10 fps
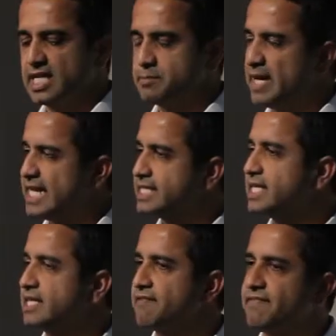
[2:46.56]
It's
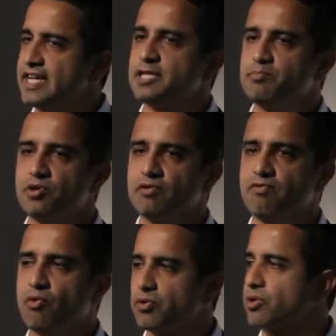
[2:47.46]
basically Facebook
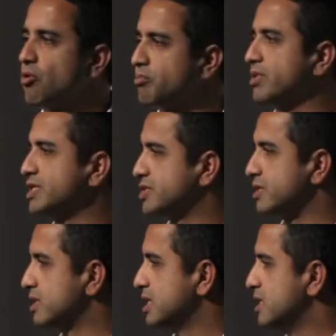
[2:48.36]
for the
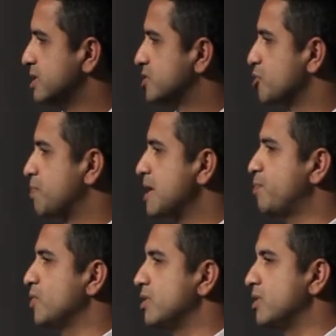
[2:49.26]
corporation. So
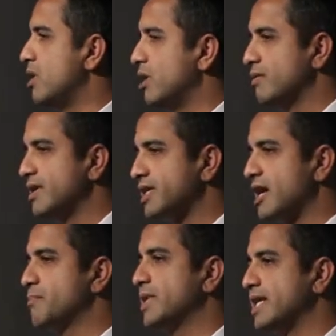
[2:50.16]
people all around the
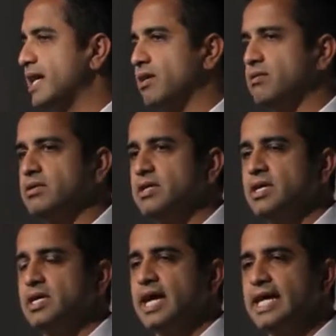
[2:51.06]
company now
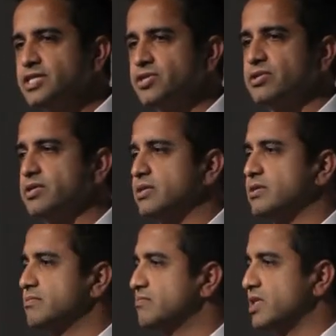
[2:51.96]
enter,
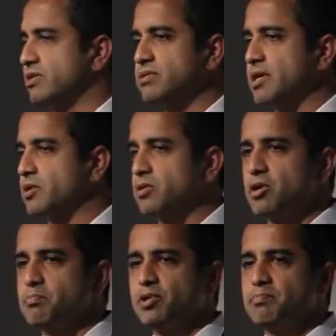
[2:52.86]
you know, they
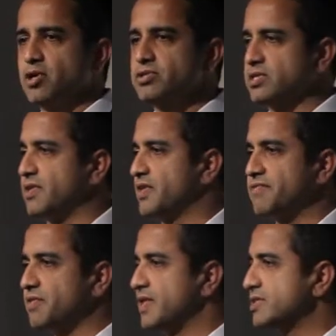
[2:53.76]
go put posts on
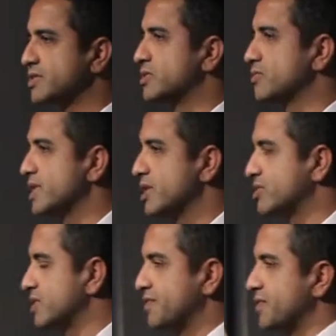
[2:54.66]
different things they're doing or
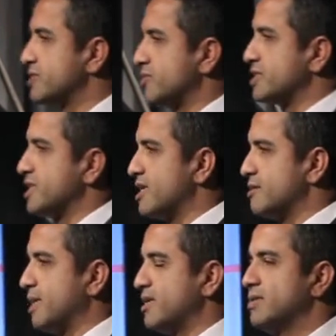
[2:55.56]
different things they're excited
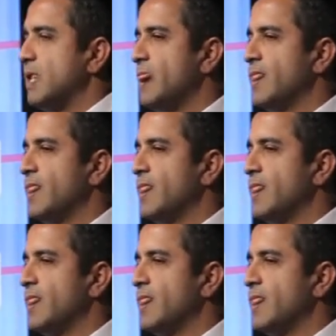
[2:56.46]
about,